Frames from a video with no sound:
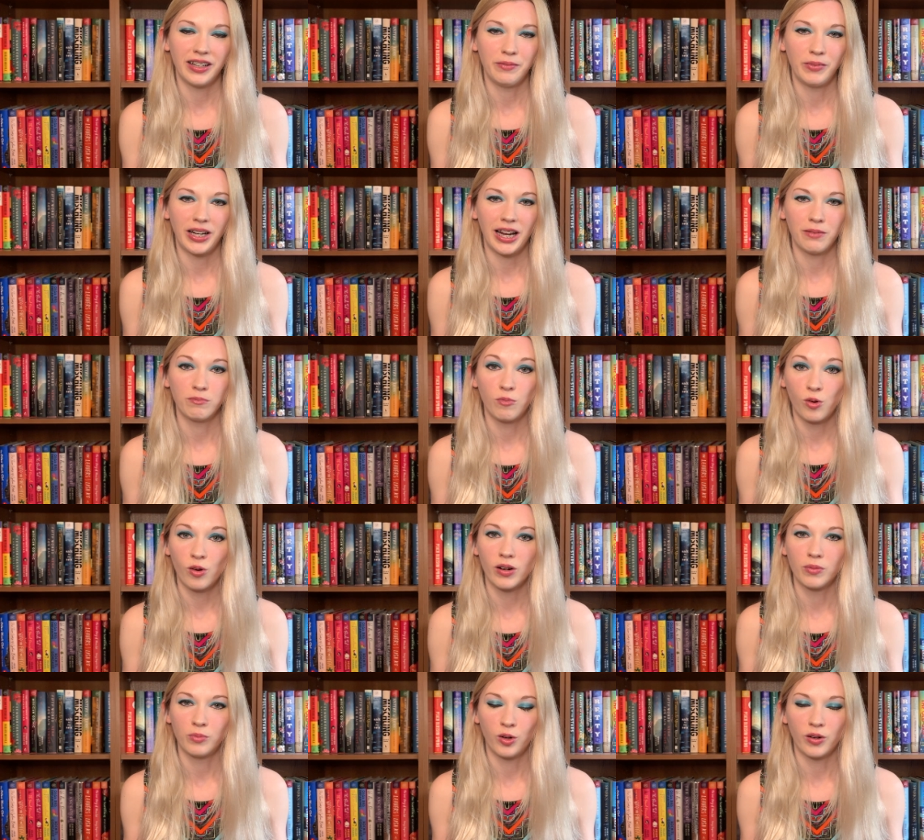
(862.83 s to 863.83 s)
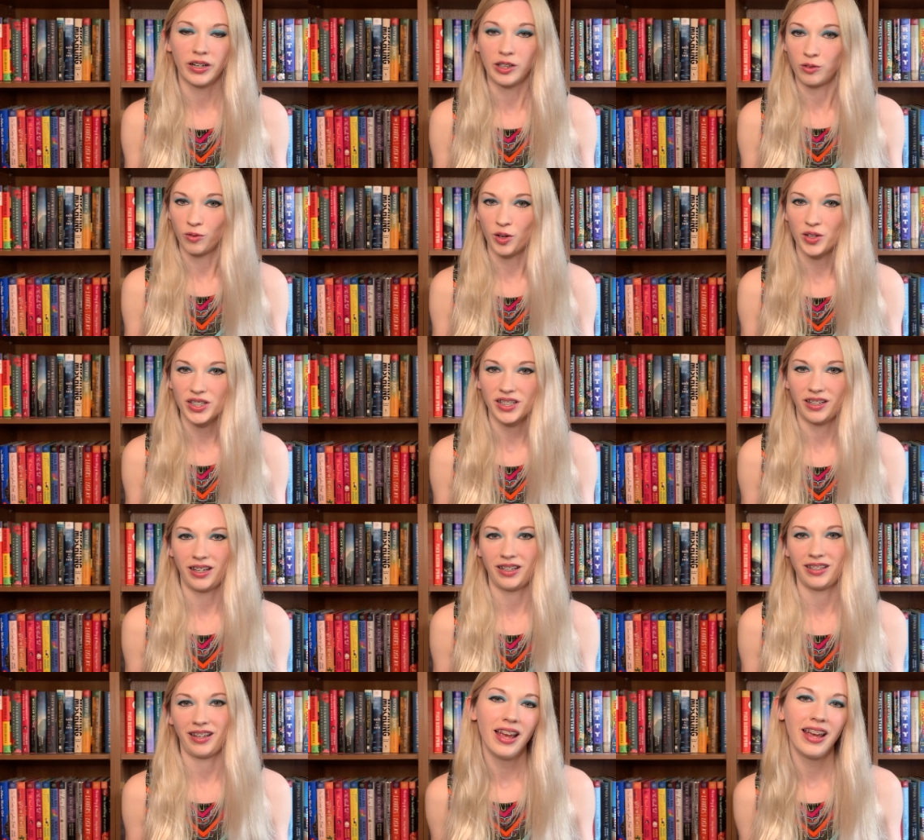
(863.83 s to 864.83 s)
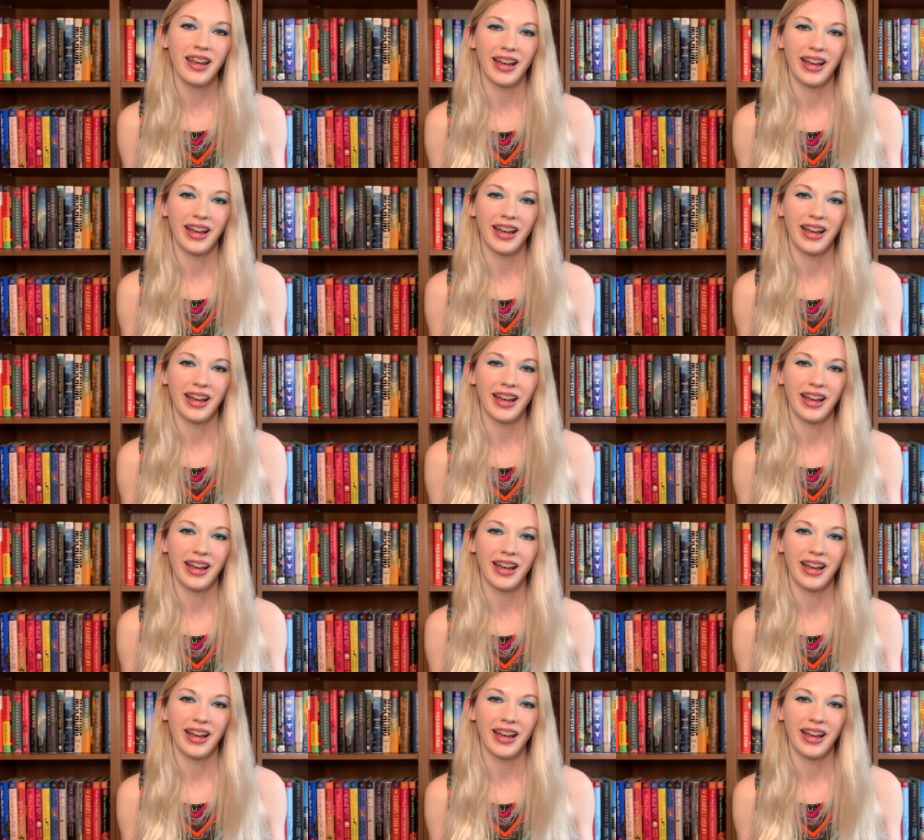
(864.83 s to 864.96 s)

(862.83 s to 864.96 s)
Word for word: it became more and more engrossing.